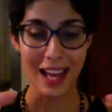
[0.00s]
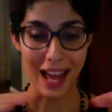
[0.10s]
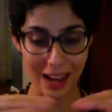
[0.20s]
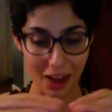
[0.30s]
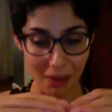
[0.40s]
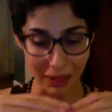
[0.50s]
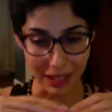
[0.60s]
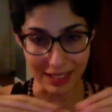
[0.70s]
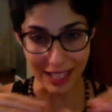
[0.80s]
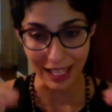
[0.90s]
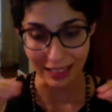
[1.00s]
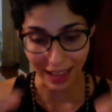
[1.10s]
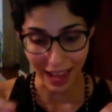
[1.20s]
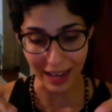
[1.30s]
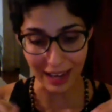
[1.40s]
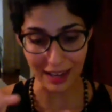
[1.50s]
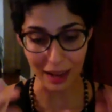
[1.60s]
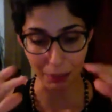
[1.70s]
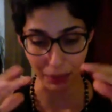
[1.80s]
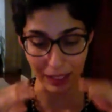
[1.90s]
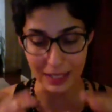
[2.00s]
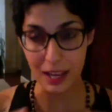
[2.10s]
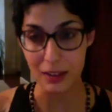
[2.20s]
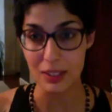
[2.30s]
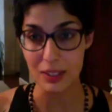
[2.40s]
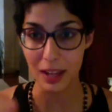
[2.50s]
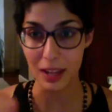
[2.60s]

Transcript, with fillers: and now i'm going to take that and now bring it down to like